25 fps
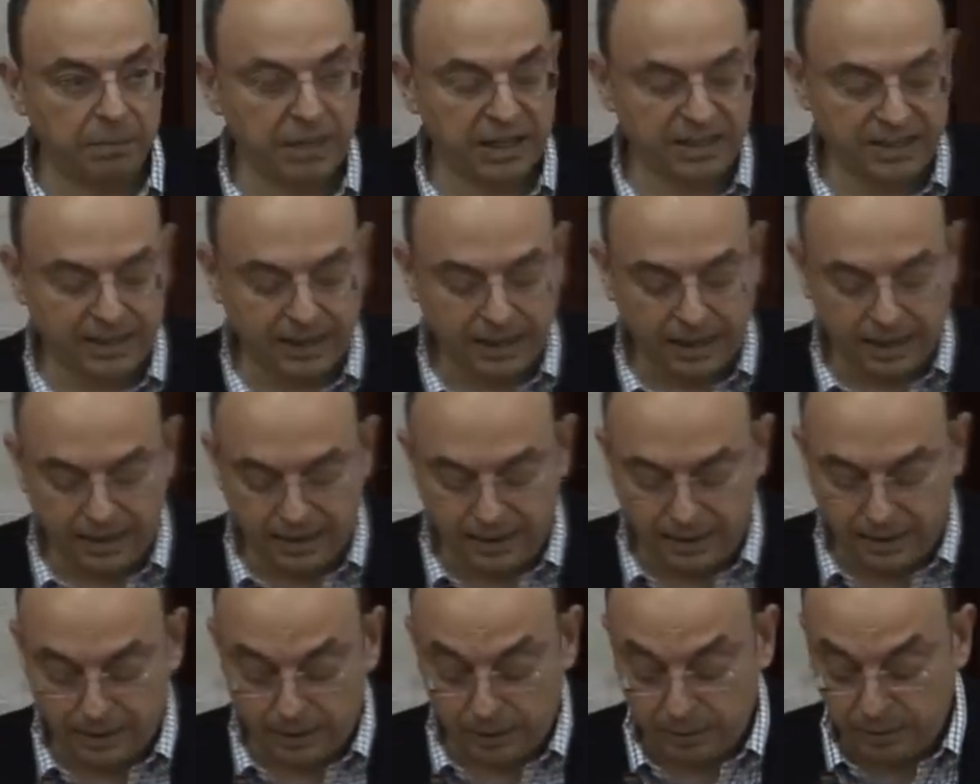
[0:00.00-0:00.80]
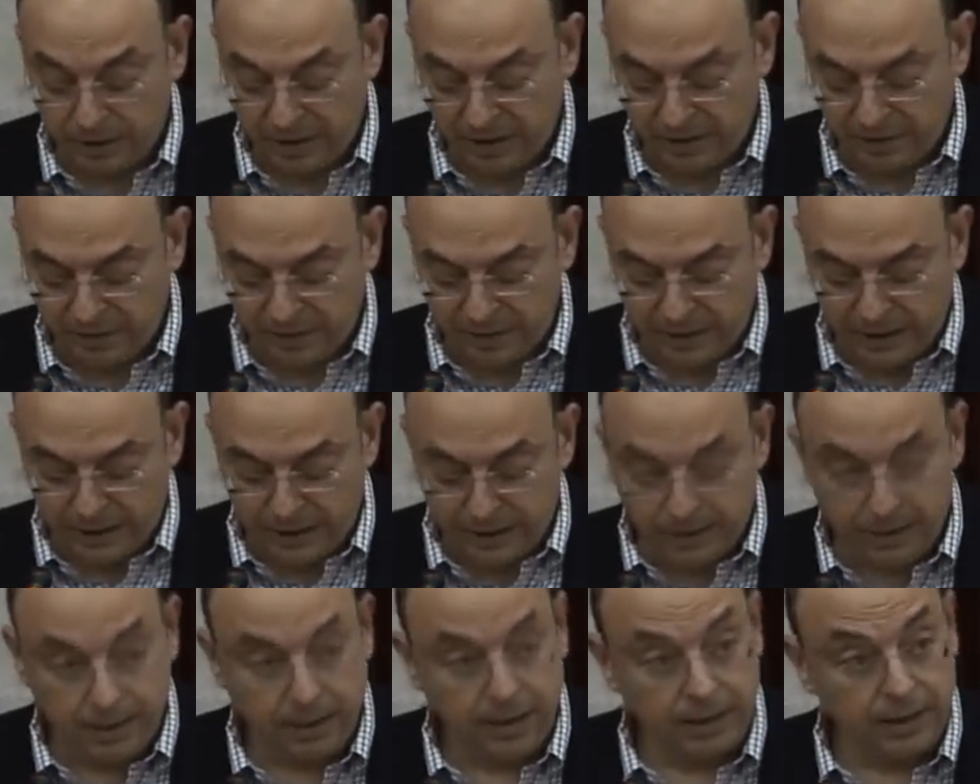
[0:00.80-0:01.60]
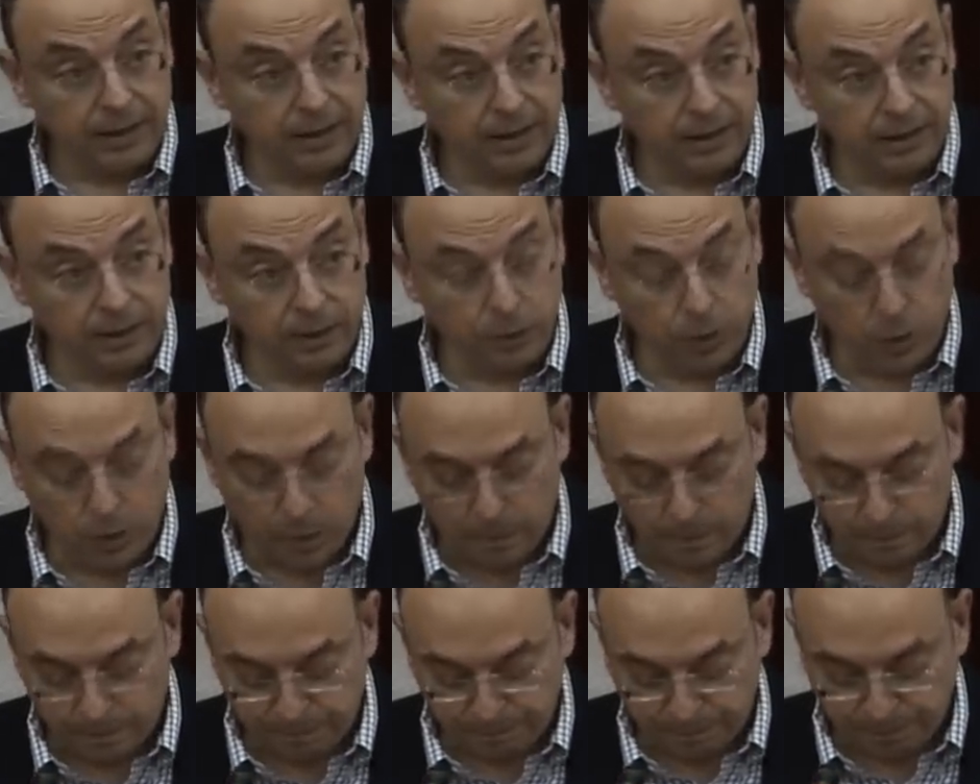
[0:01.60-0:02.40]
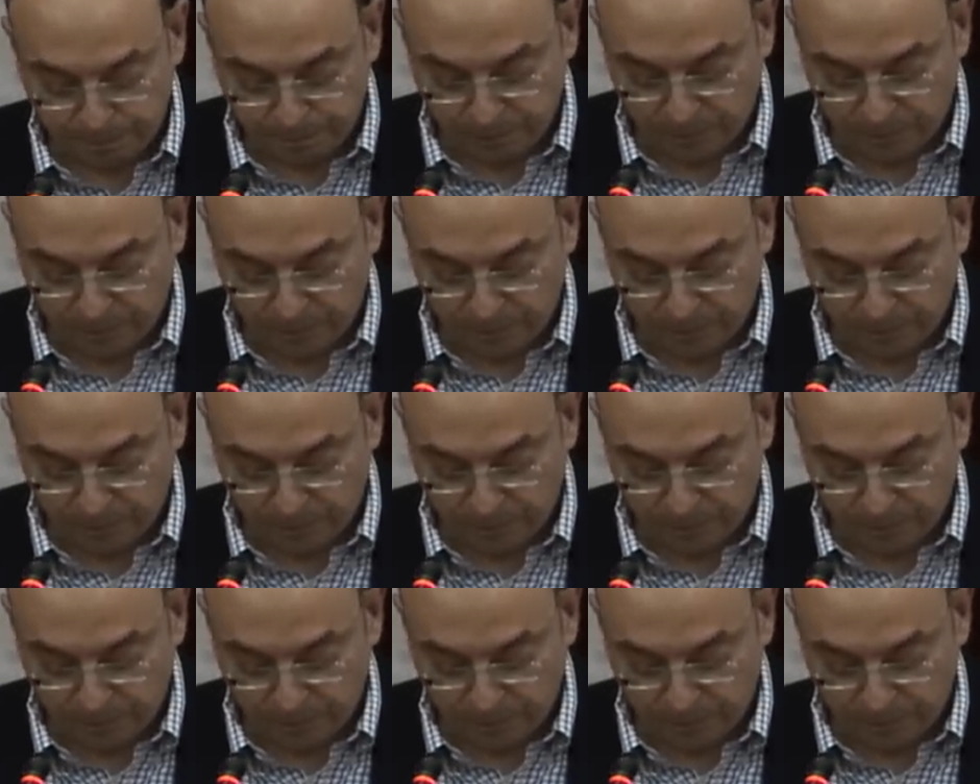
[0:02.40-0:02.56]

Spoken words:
best talent that we can find and groom.